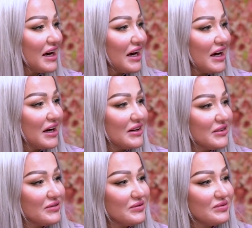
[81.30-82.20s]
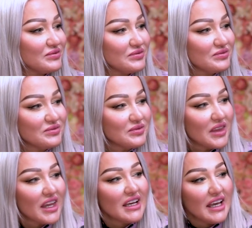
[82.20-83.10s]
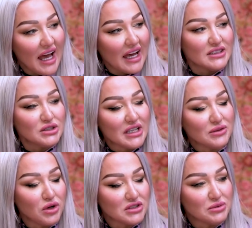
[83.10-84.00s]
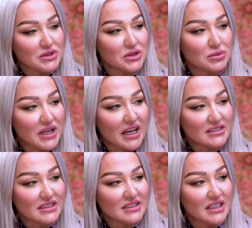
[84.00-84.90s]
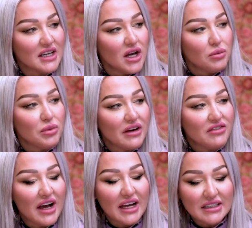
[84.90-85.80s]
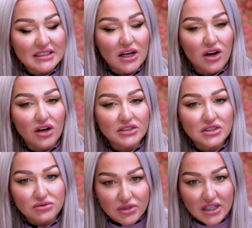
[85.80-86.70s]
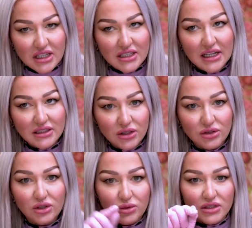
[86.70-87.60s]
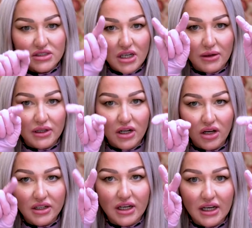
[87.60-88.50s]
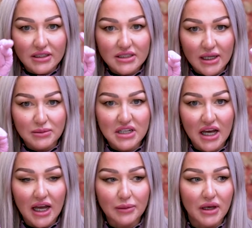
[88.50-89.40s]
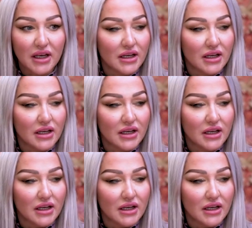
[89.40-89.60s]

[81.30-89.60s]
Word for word: Better with the subtitles, though. Yeah, you said watch it with the subtitles, didn't you? Yeah. But I find it hard to read and look what's going on at the same time.